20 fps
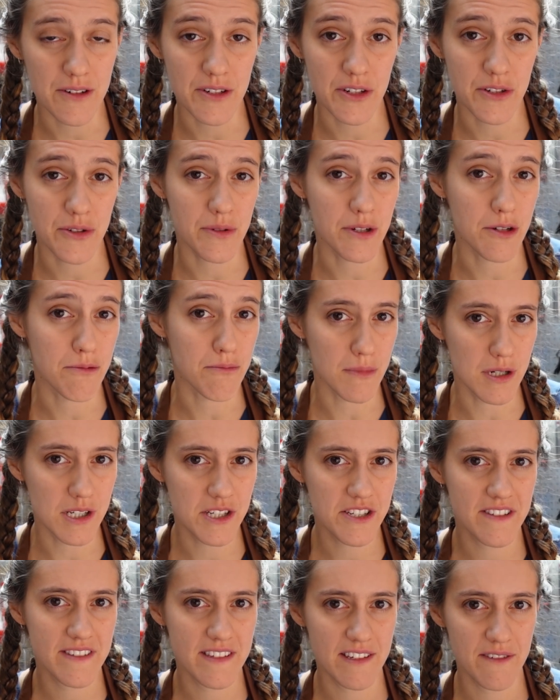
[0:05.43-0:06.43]
to do an
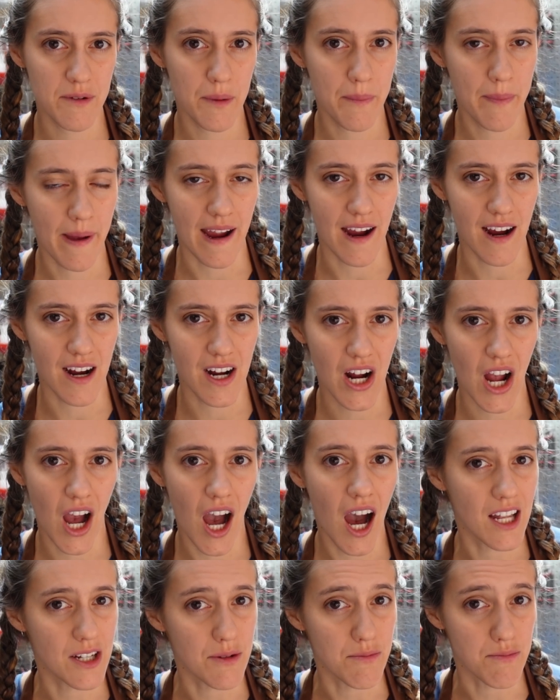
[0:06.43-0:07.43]
emergency repair
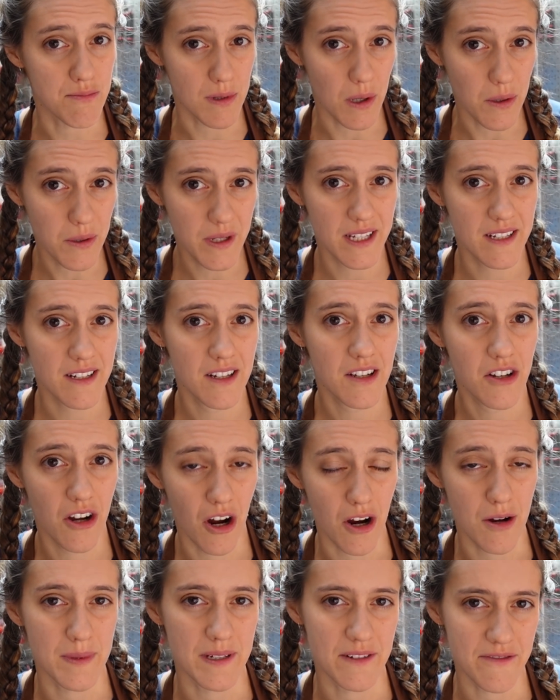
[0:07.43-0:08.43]
on a broken
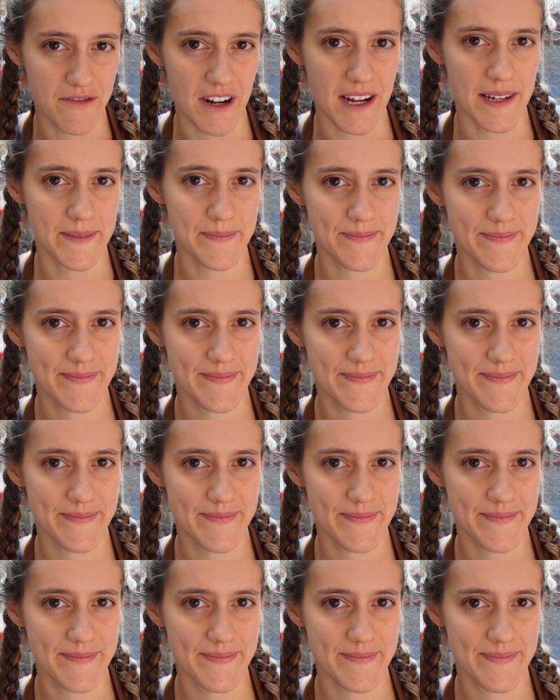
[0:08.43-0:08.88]
carbon frame.